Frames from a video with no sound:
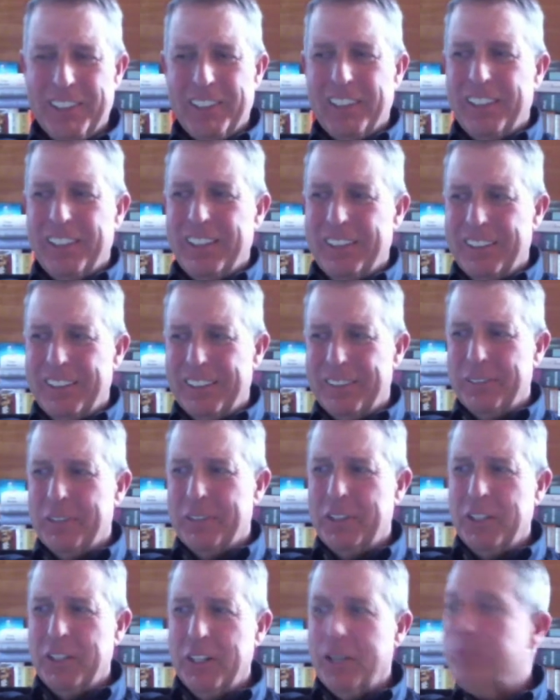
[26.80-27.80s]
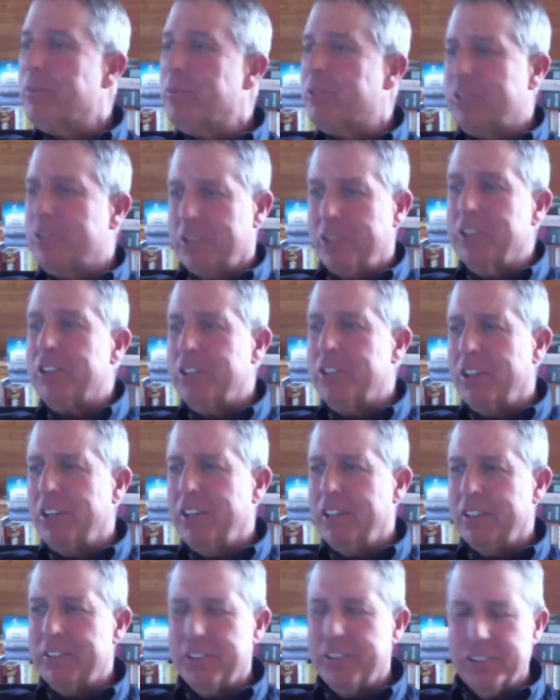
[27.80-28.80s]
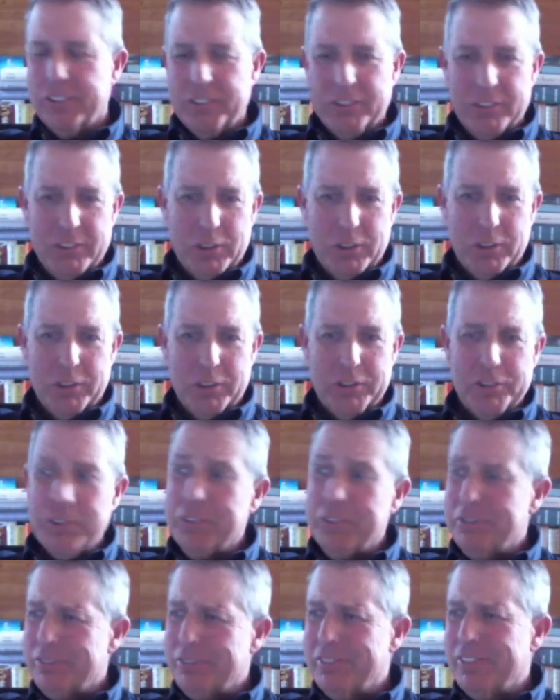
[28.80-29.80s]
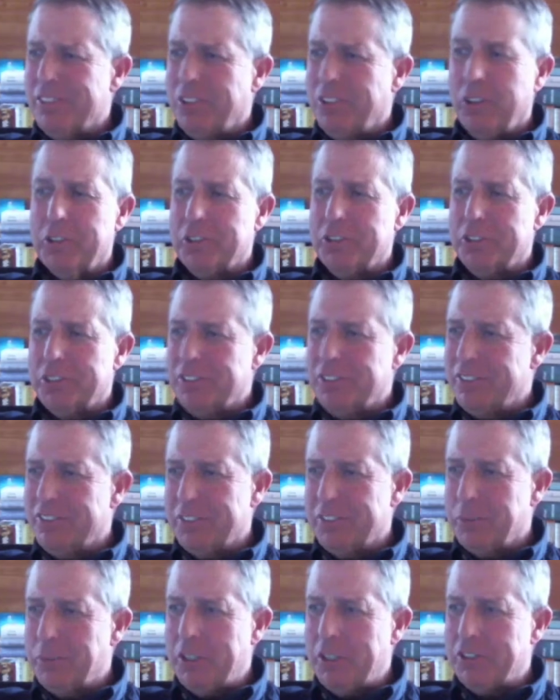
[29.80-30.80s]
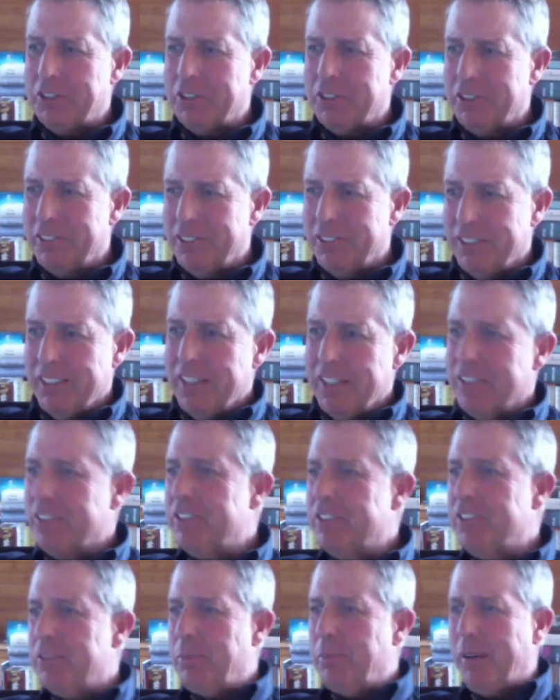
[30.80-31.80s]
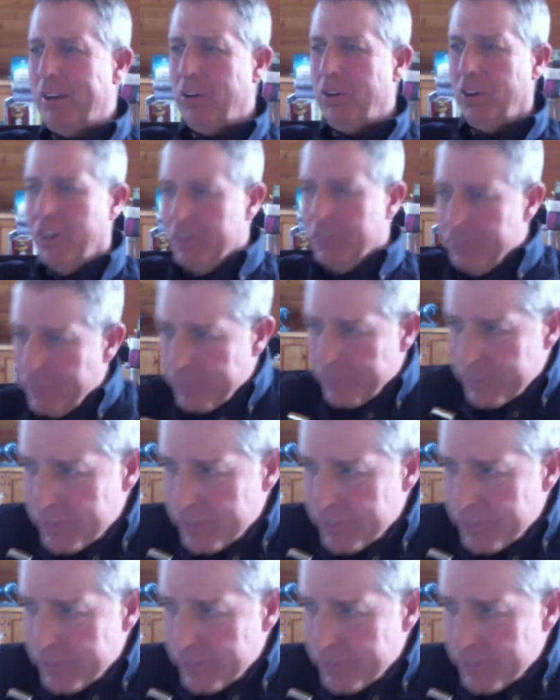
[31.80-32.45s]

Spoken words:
And I'm going to try not to curse all semester. This is my office